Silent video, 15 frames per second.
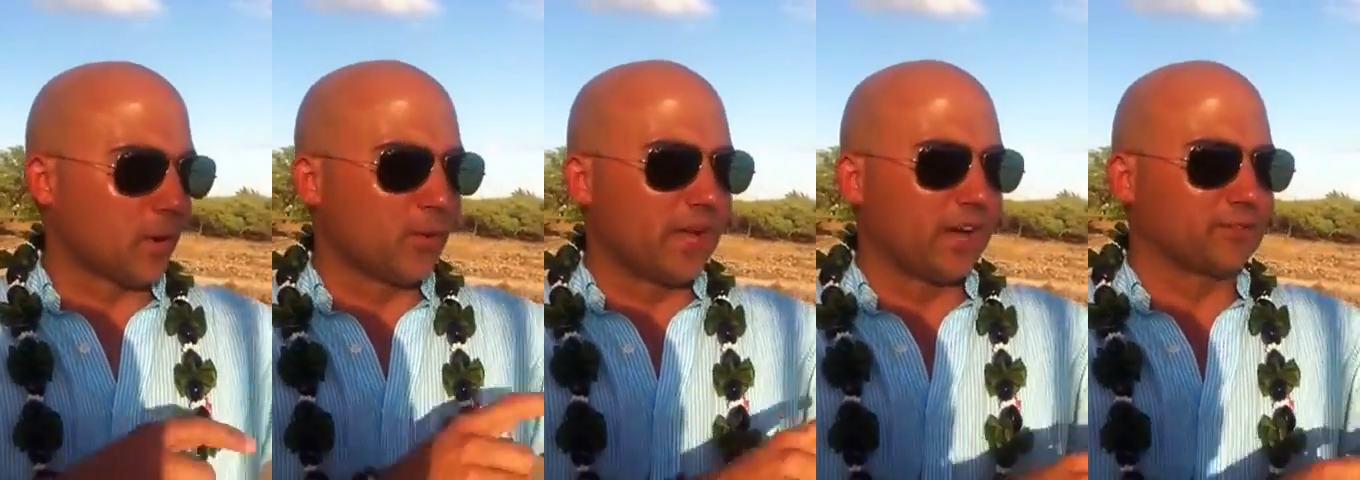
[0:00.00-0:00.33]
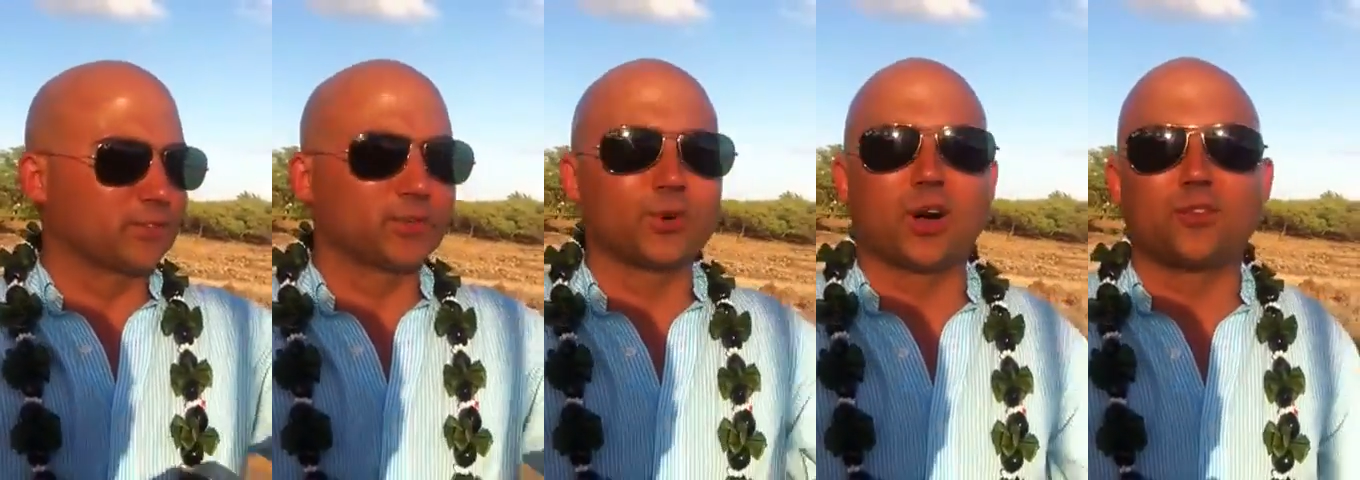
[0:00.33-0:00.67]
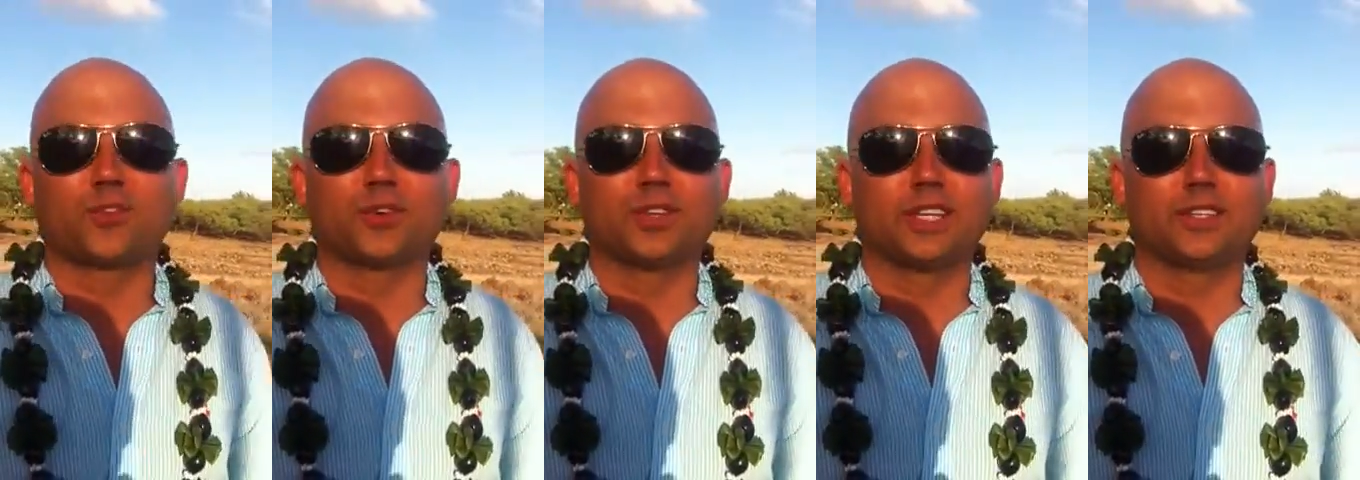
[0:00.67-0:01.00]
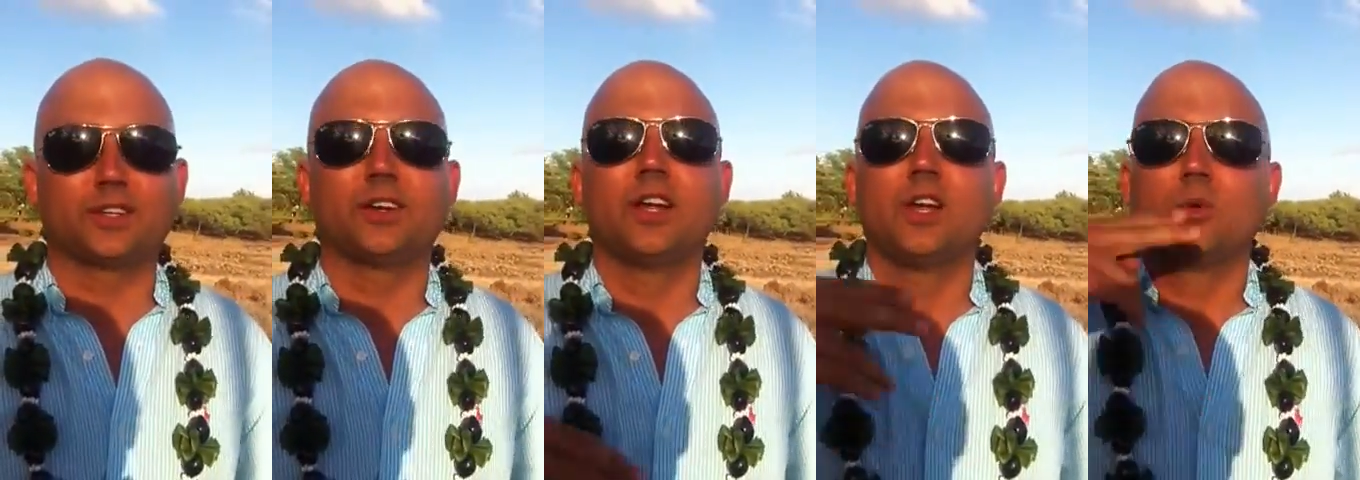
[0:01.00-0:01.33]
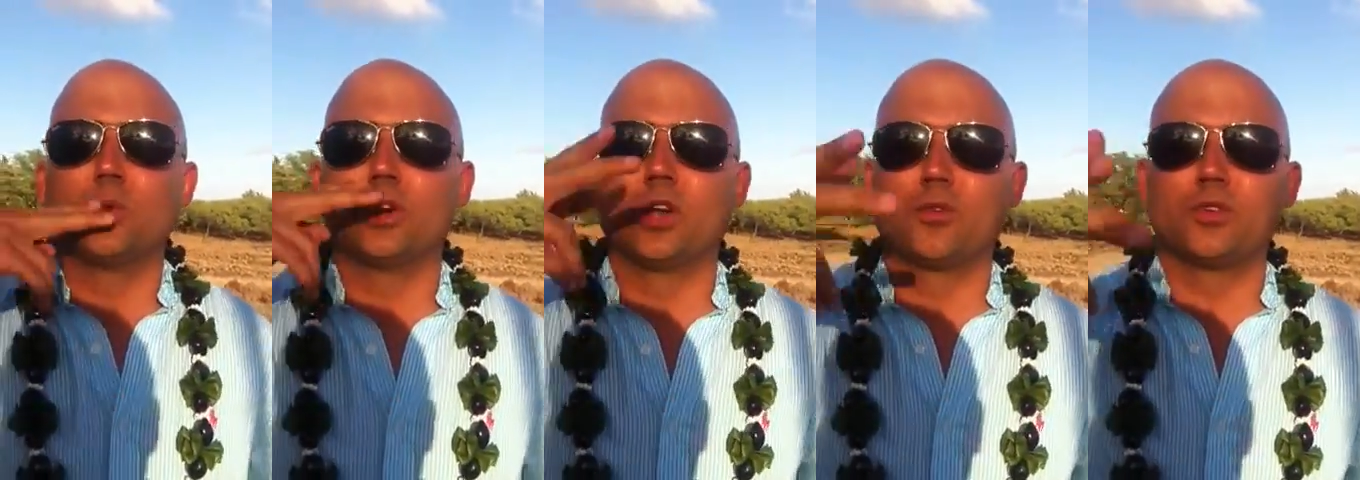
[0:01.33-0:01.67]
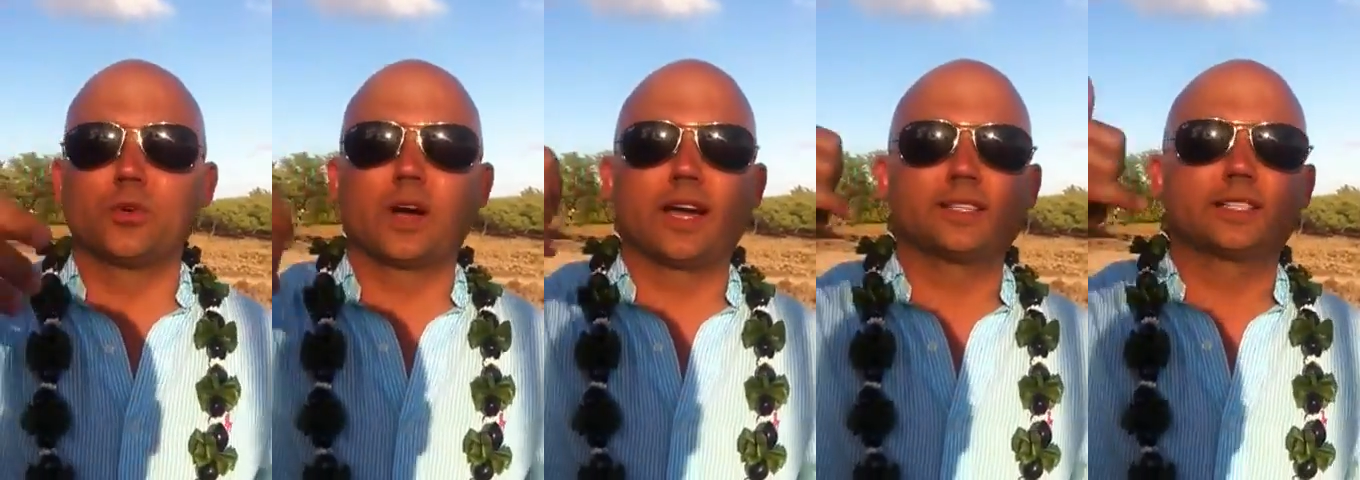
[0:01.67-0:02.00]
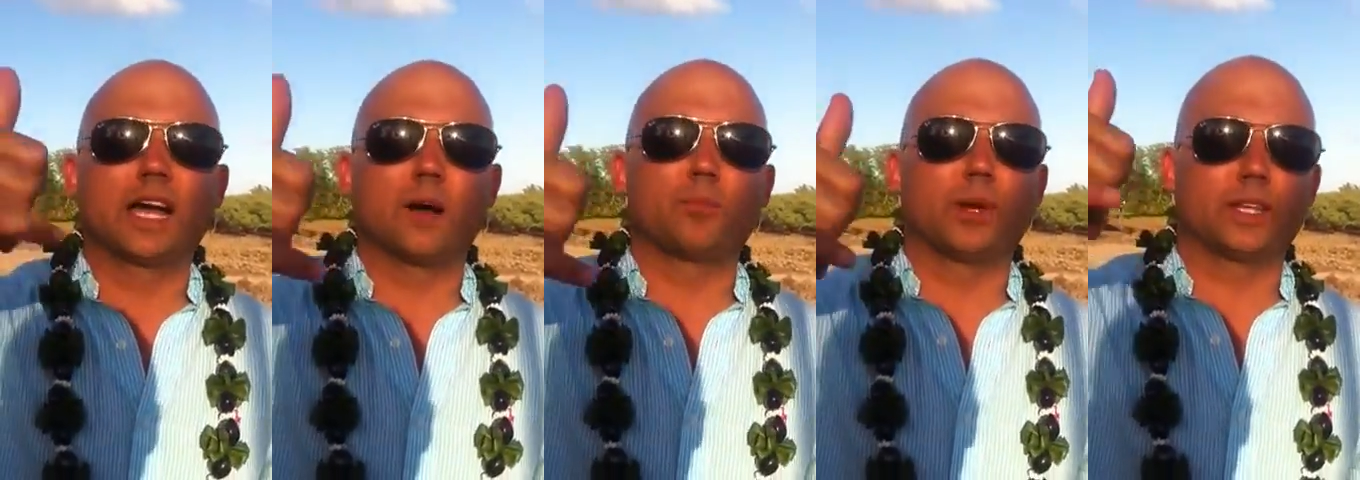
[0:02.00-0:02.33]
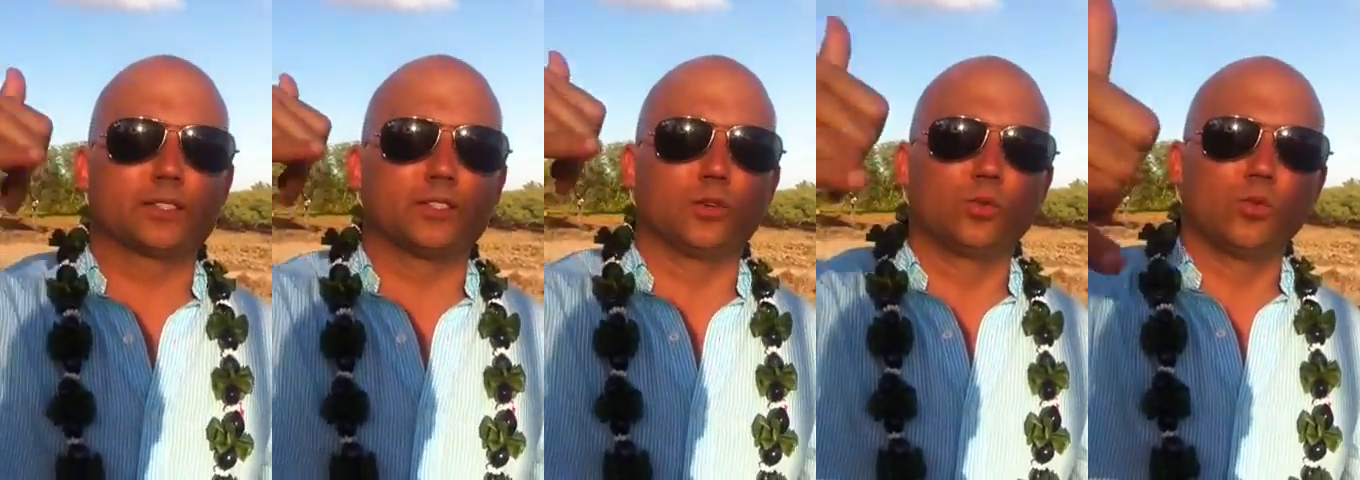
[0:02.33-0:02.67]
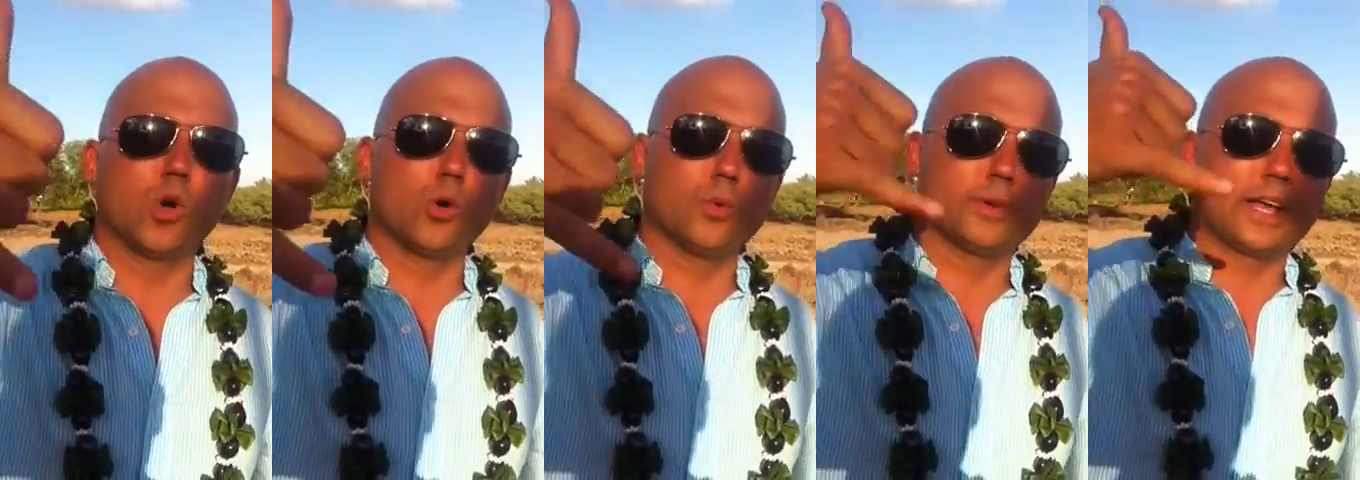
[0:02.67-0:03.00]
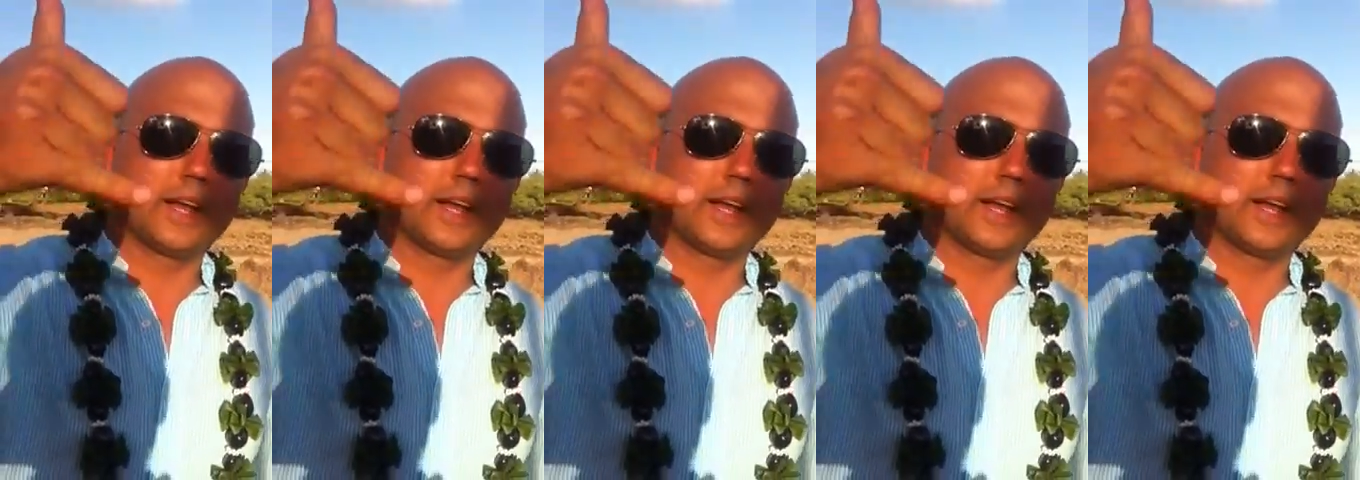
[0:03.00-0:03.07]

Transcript: but we have to go out for dinner. We love you guys. God bless you. Woo!